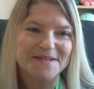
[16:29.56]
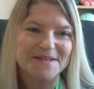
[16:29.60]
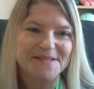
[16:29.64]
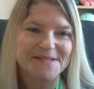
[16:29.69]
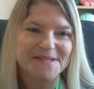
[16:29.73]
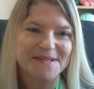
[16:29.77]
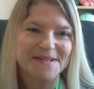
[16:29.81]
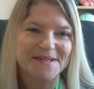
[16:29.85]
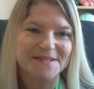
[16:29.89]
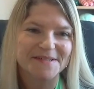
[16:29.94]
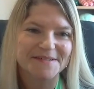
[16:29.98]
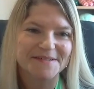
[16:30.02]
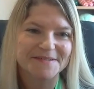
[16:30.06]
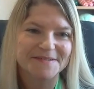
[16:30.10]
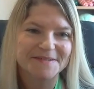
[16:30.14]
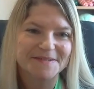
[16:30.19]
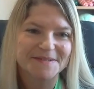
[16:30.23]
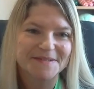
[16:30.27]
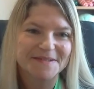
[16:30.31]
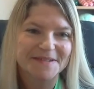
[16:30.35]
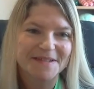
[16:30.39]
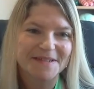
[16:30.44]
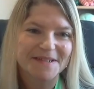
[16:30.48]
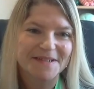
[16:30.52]
So you
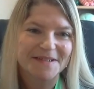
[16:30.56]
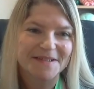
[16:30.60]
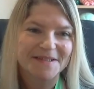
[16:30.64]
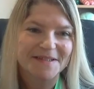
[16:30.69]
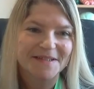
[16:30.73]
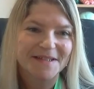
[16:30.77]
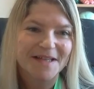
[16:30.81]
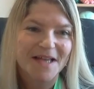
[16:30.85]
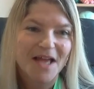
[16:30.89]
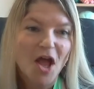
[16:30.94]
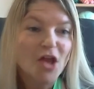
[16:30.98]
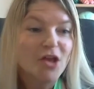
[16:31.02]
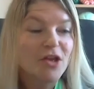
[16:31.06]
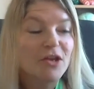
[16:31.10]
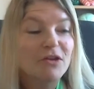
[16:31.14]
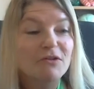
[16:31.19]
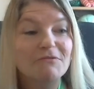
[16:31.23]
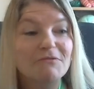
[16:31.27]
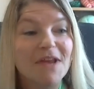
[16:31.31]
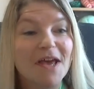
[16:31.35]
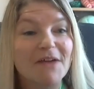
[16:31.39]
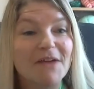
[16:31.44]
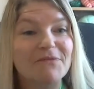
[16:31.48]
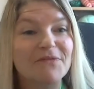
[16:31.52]
never know
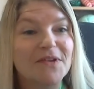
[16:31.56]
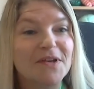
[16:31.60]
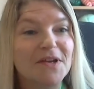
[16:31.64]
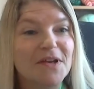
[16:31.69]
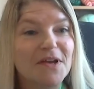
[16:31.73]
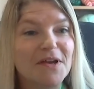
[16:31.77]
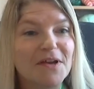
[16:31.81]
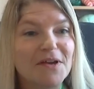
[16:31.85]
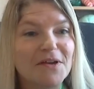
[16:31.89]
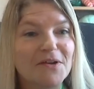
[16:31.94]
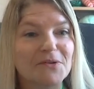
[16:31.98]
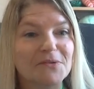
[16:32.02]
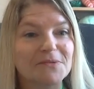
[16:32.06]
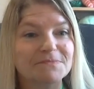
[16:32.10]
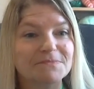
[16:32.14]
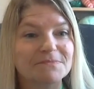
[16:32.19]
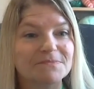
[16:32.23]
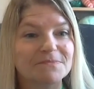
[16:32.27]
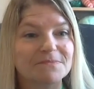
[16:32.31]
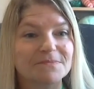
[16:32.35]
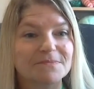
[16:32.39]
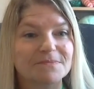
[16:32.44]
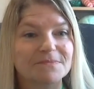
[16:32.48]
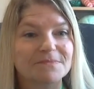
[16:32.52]
where this is going to
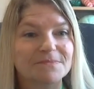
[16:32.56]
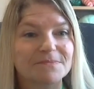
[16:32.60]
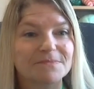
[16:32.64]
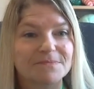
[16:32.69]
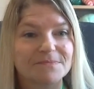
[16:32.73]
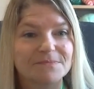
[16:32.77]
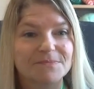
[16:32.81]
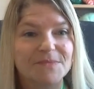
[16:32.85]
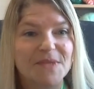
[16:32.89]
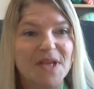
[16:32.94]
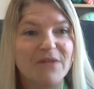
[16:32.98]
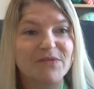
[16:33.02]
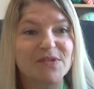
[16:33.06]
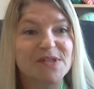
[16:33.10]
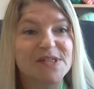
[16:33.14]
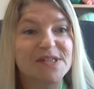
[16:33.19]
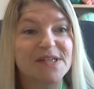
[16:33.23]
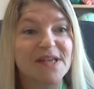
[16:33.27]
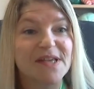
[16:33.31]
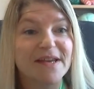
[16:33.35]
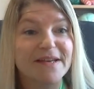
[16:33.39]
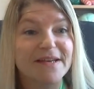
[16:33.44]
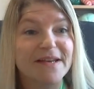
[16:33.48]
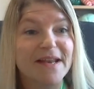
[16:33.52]
go. Never
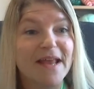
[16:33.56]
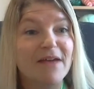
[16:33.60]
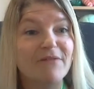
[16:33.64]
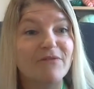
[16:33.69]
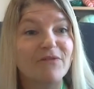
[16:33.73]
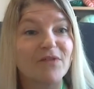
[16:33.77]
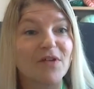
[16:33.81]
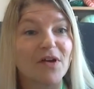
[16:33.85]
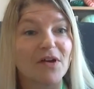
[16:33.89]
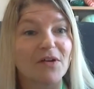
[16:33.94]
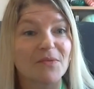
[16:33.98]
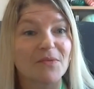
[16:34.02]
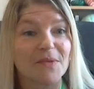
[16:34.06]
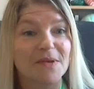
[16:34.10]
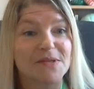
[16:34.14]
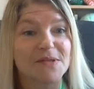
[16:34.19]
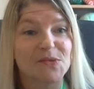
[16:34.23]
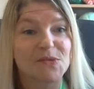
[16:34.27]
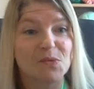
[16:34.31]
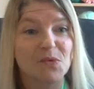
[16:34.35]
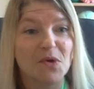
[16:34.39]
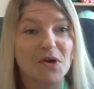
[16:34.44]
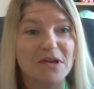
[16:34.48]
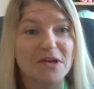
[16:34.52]
say never.
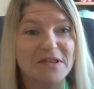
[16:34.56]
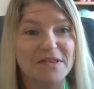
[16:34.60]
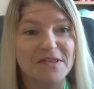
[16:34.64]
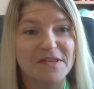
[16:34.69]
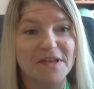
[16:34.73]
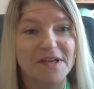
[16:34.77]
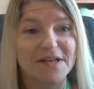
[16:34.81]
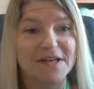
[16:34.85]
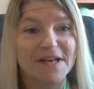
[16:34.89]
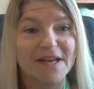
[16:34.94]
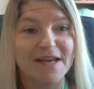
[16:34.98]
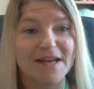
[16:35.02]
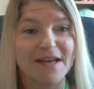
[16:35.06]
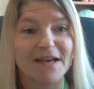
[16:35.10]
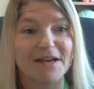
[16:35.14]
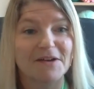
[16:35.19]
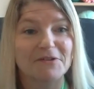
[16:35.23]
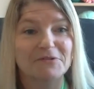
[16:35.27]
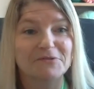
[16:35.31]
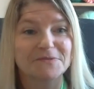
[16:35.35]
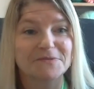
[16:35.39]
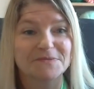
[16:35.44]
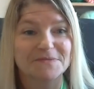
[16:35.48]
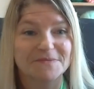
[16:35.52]
That's what I think
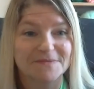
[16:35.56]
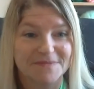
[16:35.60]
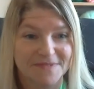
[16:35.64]
now.